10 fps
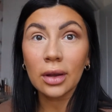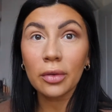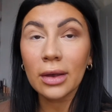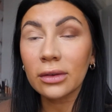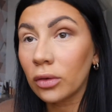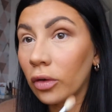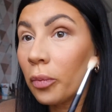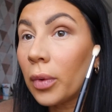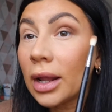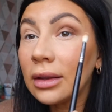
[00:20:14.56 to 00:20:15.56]
Now that's sort
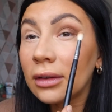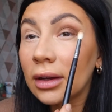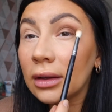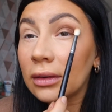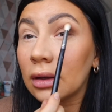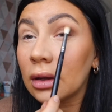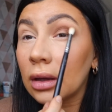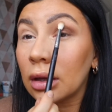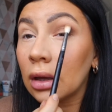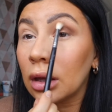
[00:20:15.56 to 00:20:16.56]
of blended
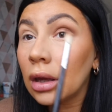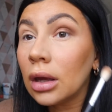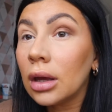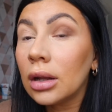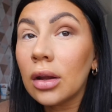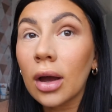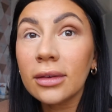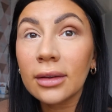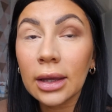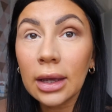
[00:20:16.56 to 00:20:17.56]

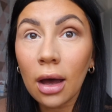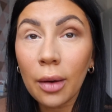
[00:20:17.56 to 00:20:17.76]
nicely,